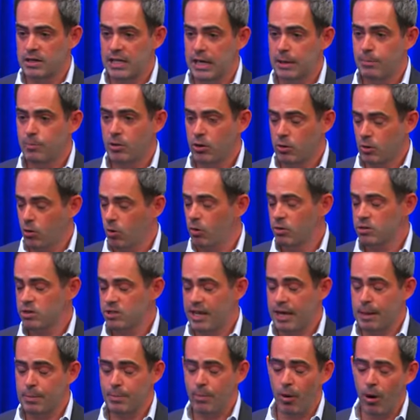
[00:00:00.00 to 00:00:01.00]
labor
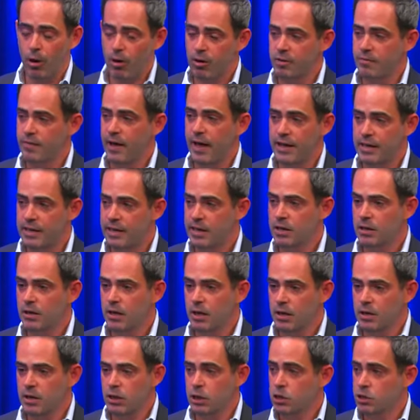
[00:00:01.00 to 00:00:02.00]
costs a part of any
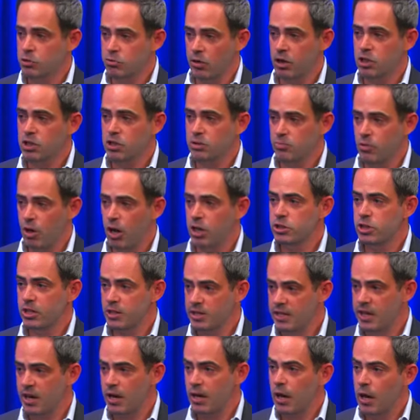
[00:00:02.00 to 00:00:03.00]
construction
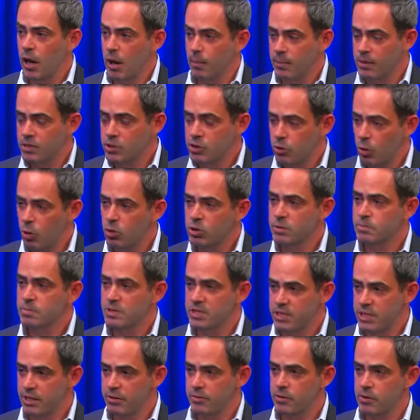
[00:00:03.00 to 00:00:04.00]
project? Yeah, but so is
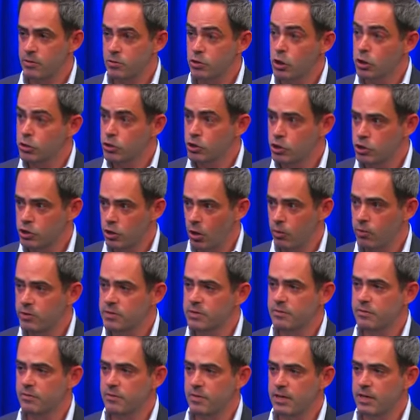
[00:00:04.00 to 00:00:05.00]
materials. So
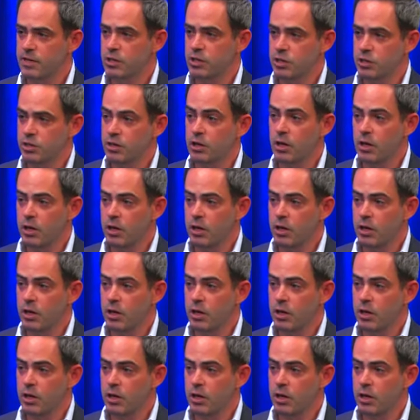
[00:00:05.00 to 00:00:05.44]
is inflation.